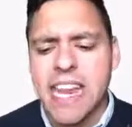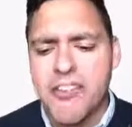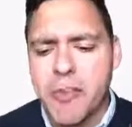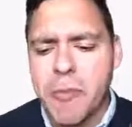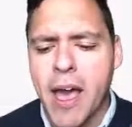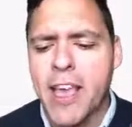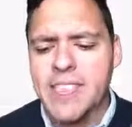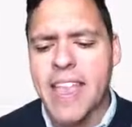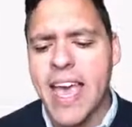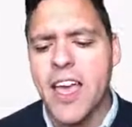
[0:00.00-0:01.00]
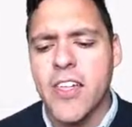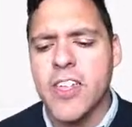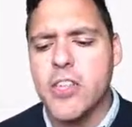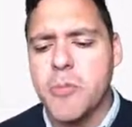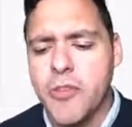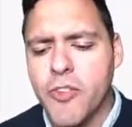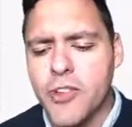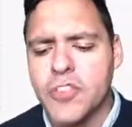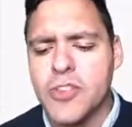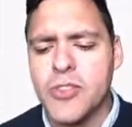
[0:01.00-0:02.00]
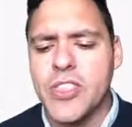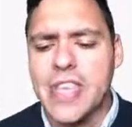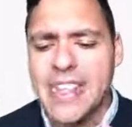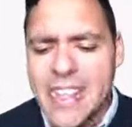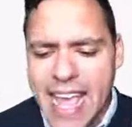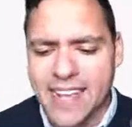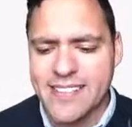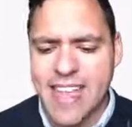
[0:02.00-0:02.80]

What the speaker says: And if you pass that, then you move on to the next